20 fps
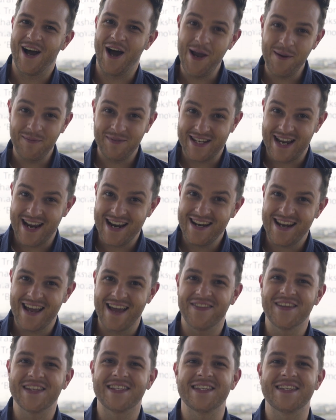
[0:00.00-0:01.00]
I'm Dan
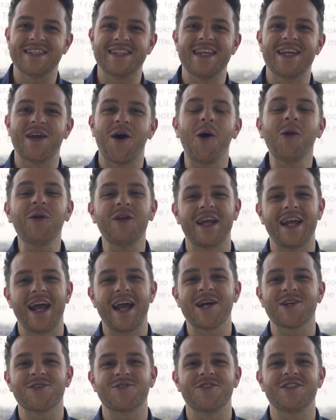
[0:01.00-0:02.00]
and this is the Holiday
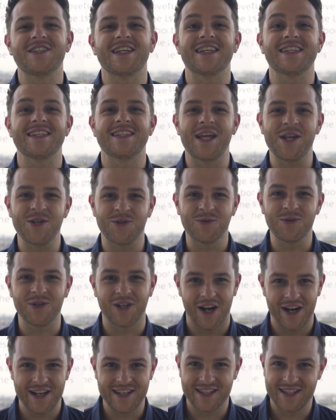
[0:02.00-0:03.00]
Extras Essential
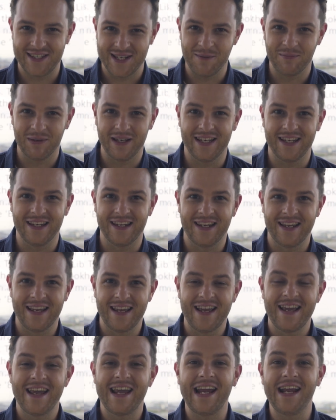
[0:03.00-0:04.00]
Guide to Dublin.
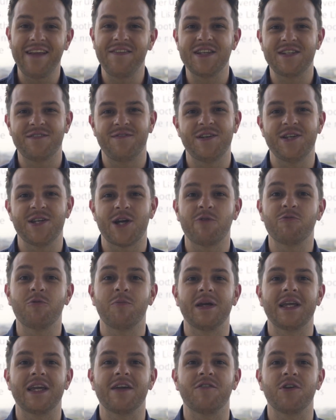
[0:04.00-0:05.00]
In this video we'll
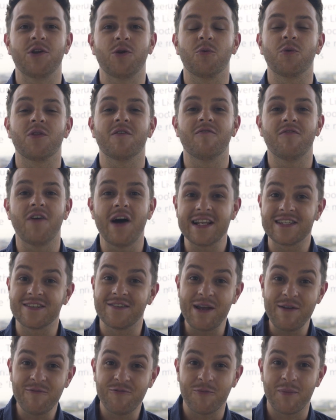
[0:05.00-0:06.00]
be giving you all the vital
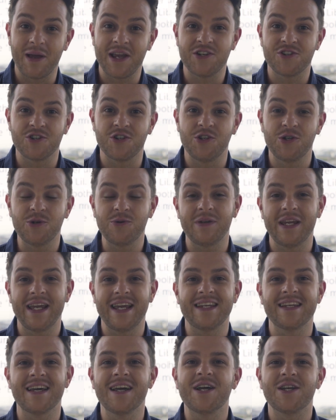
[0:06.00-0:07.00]
information you'll
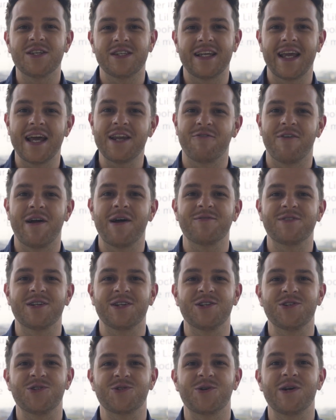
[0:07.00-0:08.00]
need to get around and
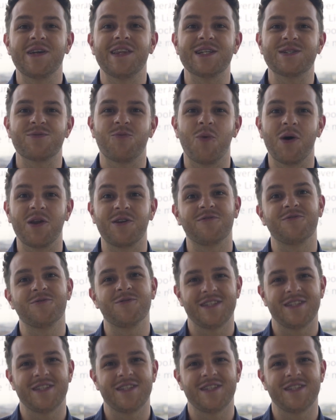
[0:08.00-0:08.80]
enjoy this wonderful